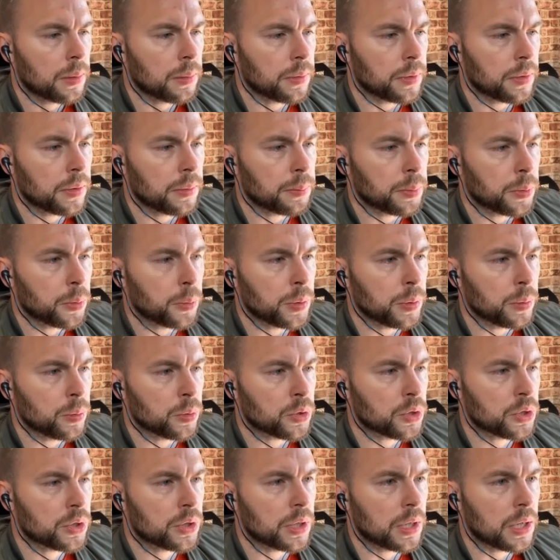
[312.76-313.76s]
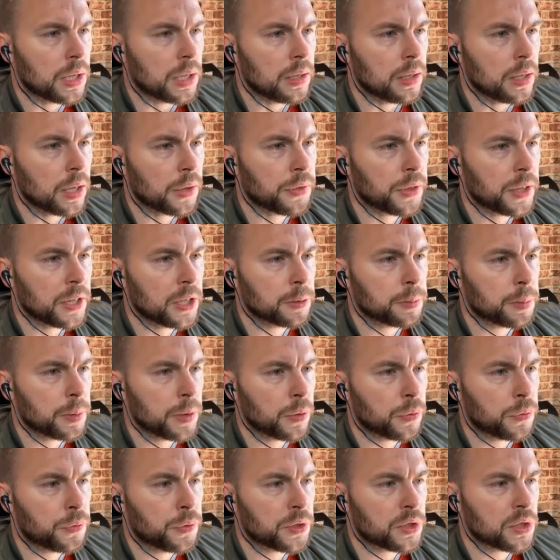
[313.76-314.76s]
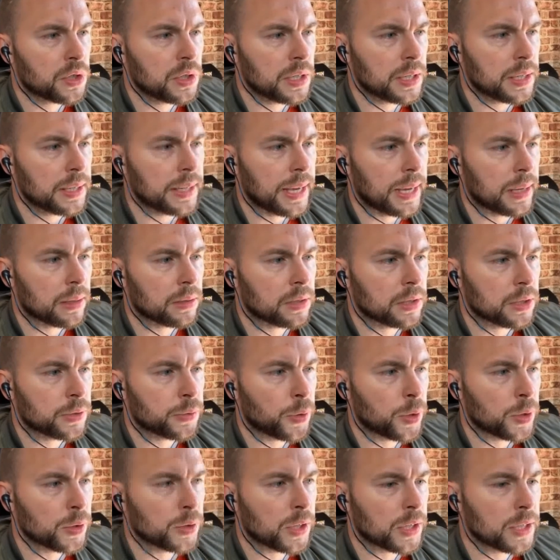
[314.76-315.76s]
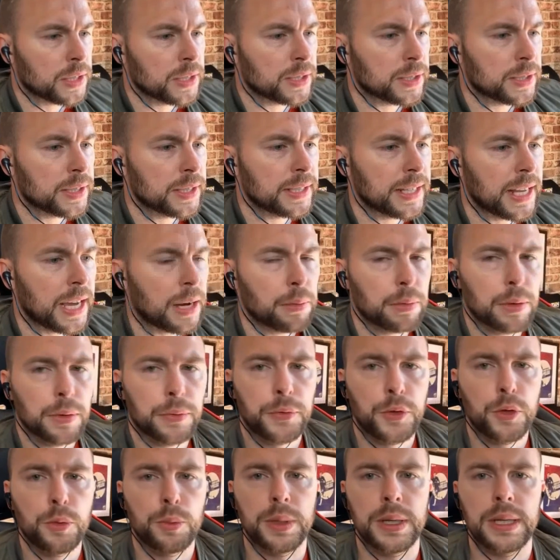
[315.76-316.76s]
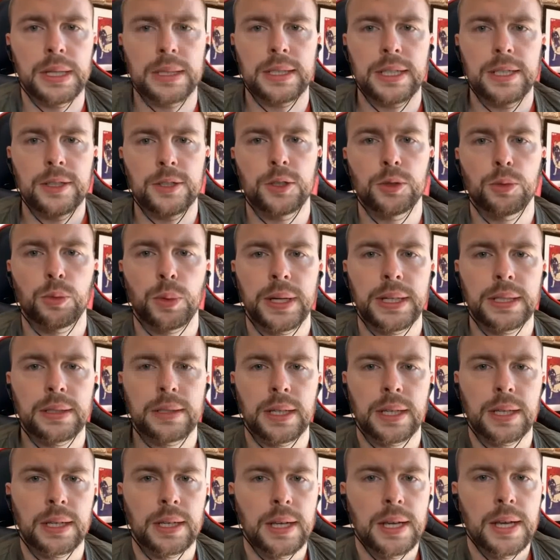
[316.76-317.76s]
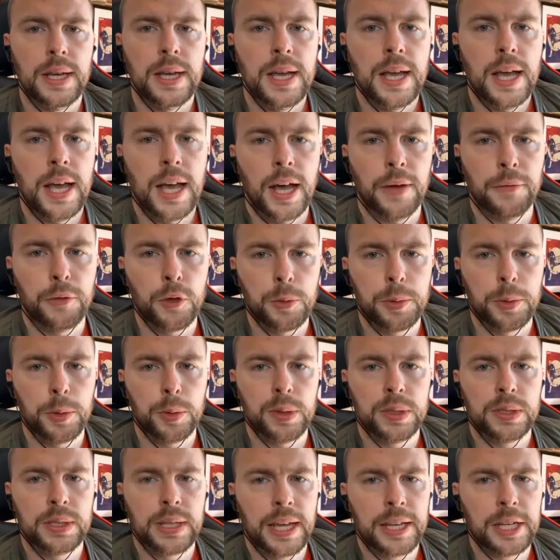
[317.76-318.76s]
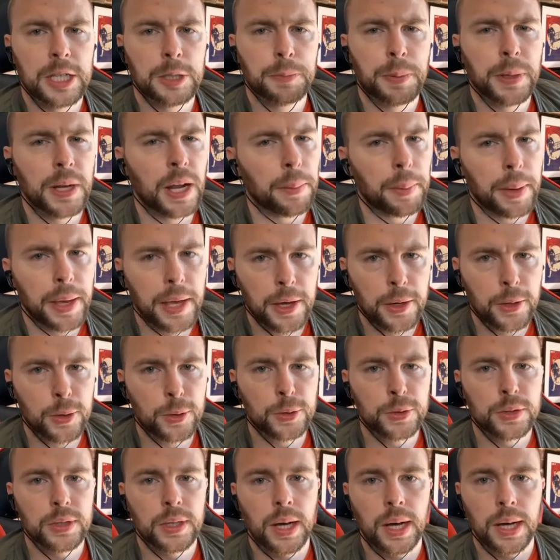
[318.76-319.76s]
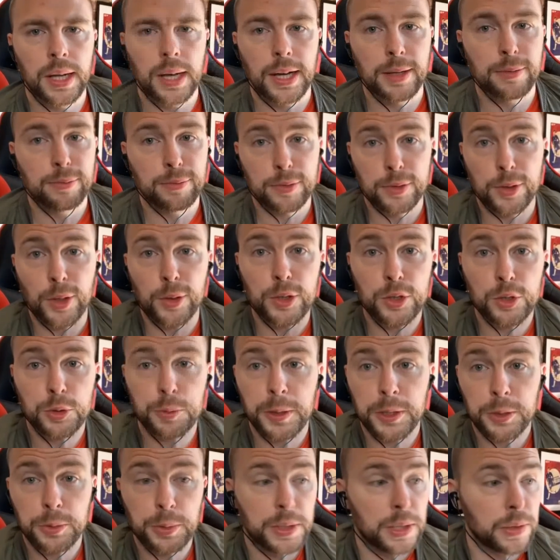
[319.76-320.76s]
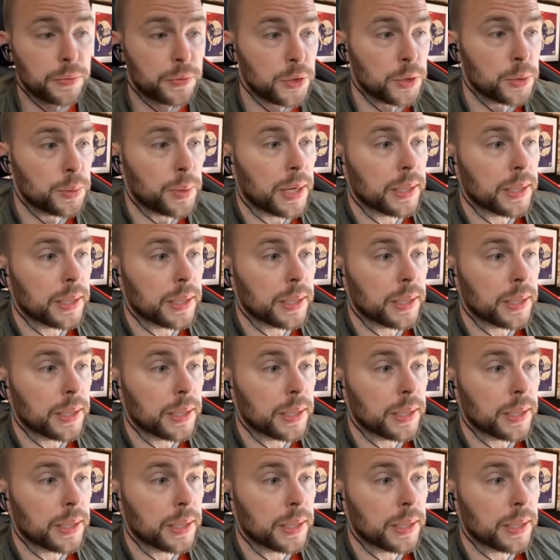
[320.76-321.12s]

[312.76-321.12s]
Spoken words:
Nothing has been officially announced as far as I can see now. We're a few minutes into waiting. A few people are saying it's been upheld. No disrespect to any of you.